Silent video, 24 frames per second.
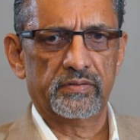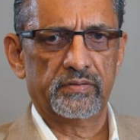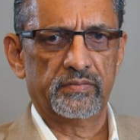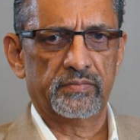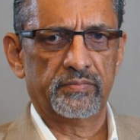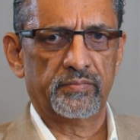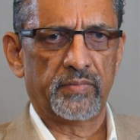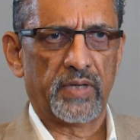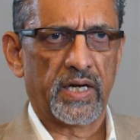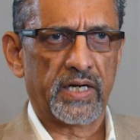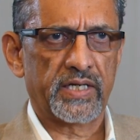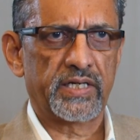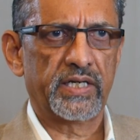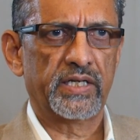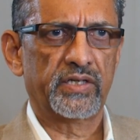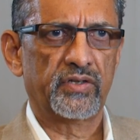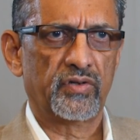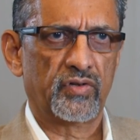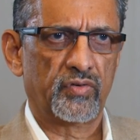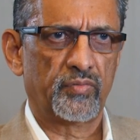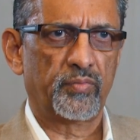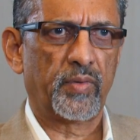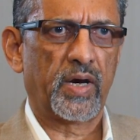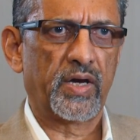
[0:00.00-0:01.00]
market
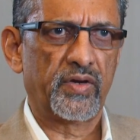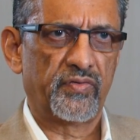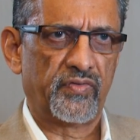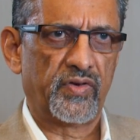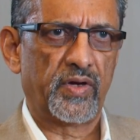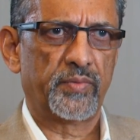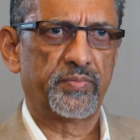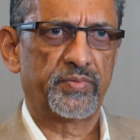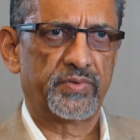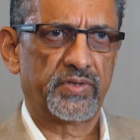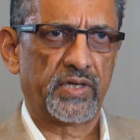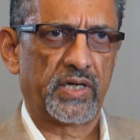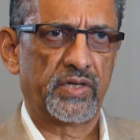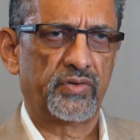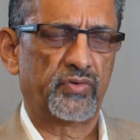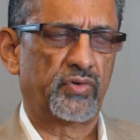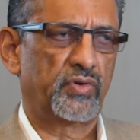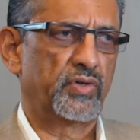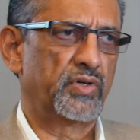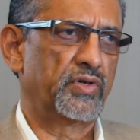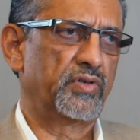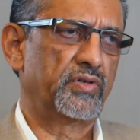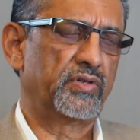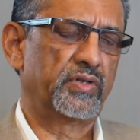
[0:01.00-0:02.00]
on my website
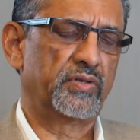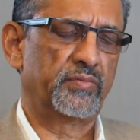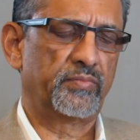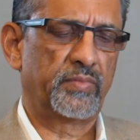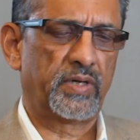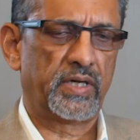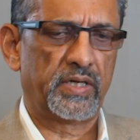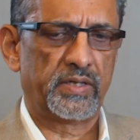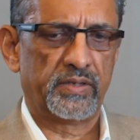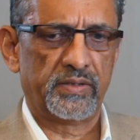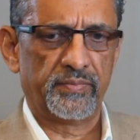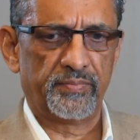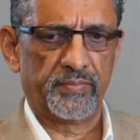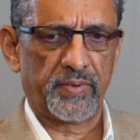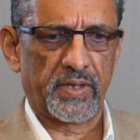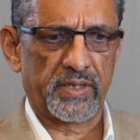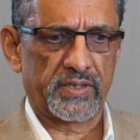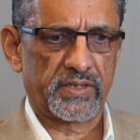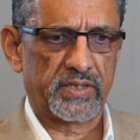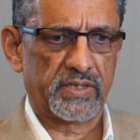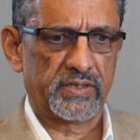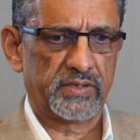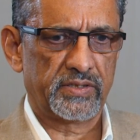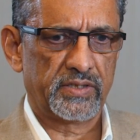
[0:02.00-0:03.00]
or in my
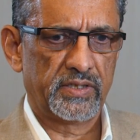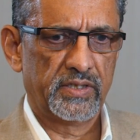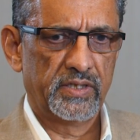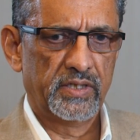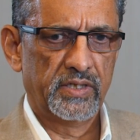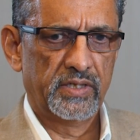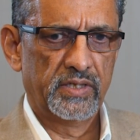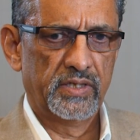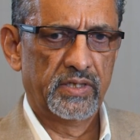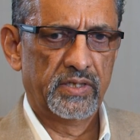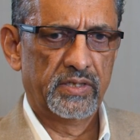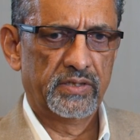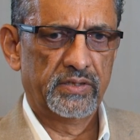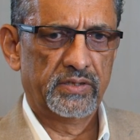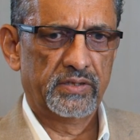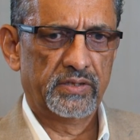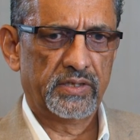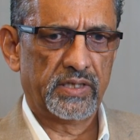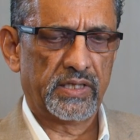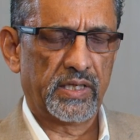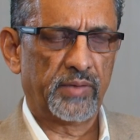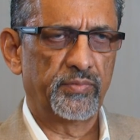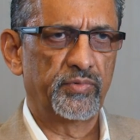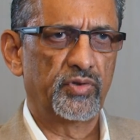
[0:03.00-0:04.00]
practice
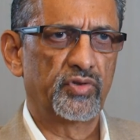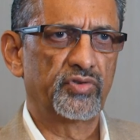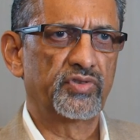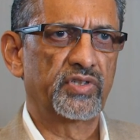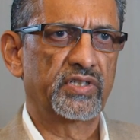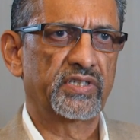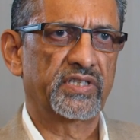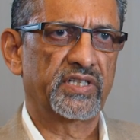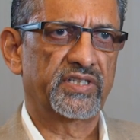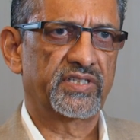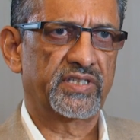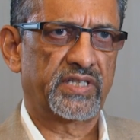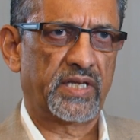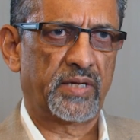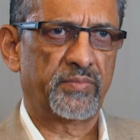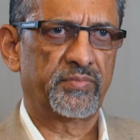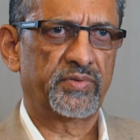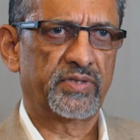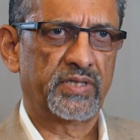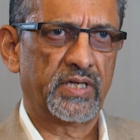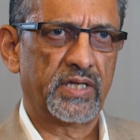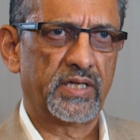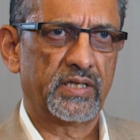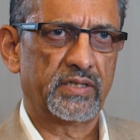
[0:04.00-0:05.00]
that I'm using the stem
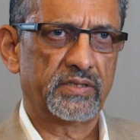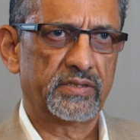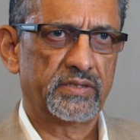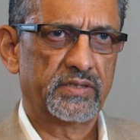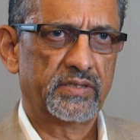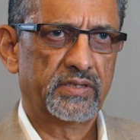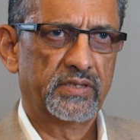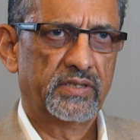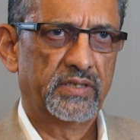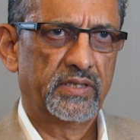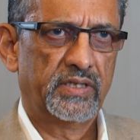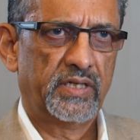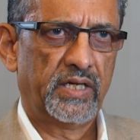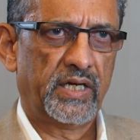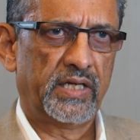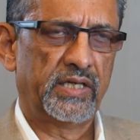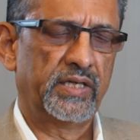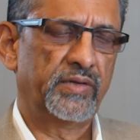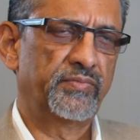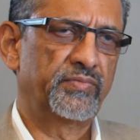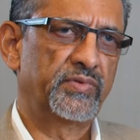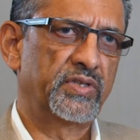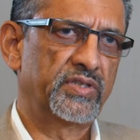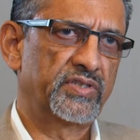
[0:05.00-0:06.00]
cells, and
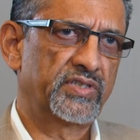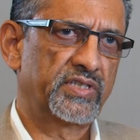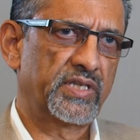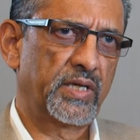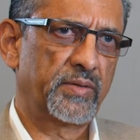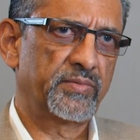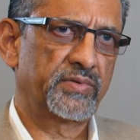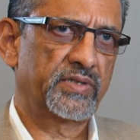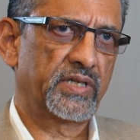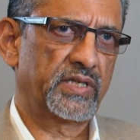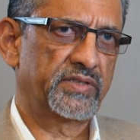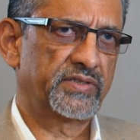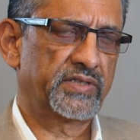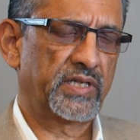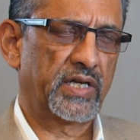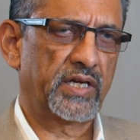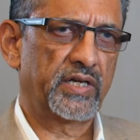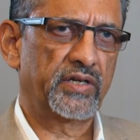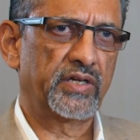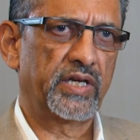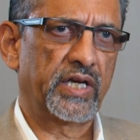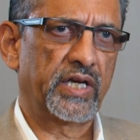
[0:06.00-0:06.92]
if these stem cells are